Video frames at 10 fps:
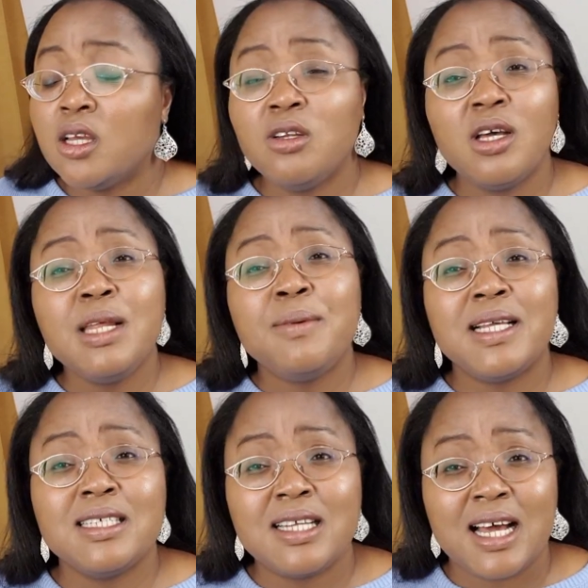The only
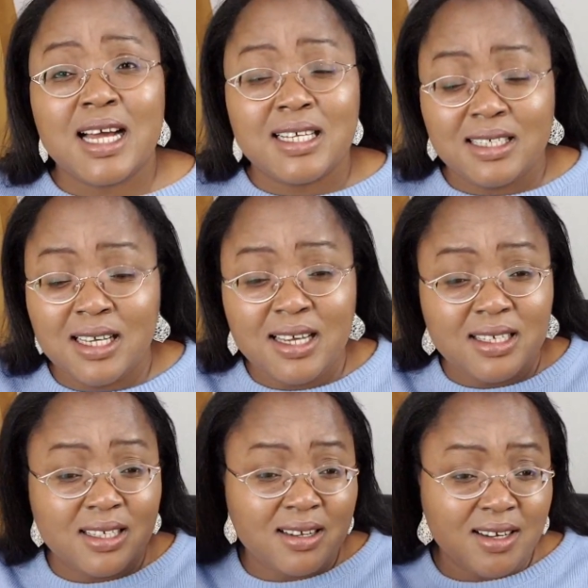person I can say
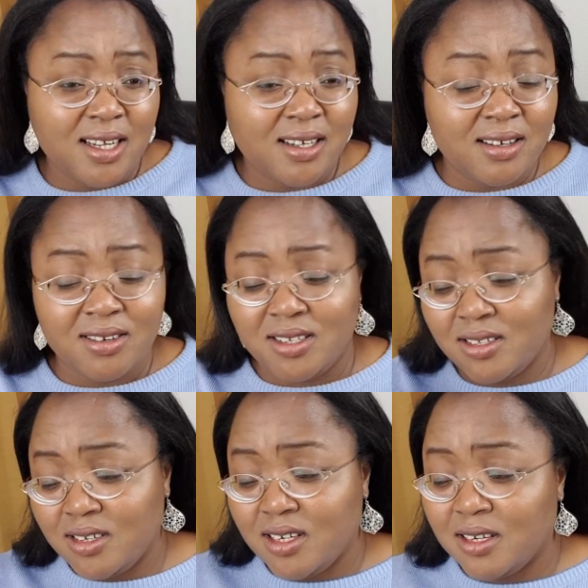is a real or it's
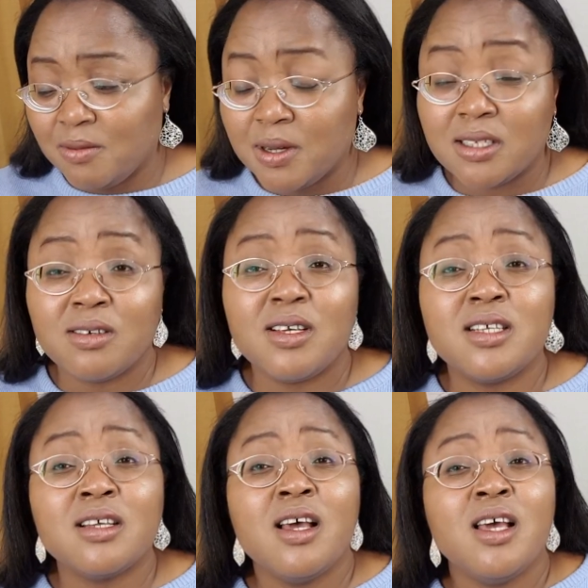not a real pastor
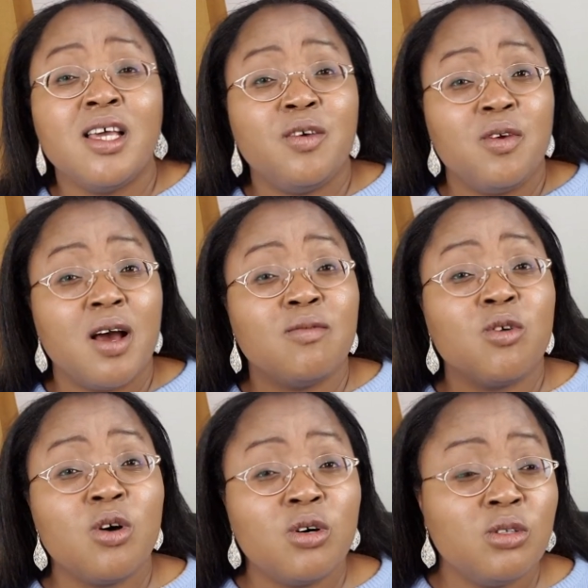is if you have
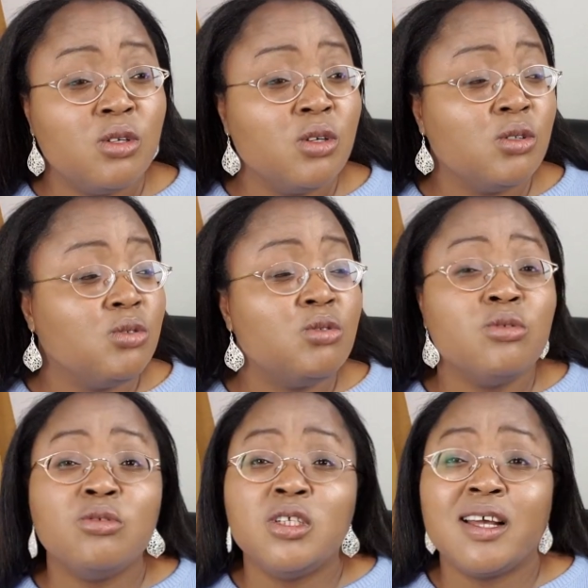gone
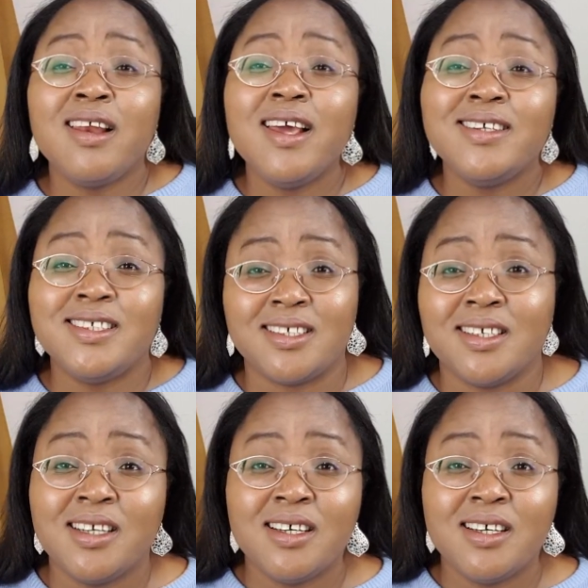through the clergy.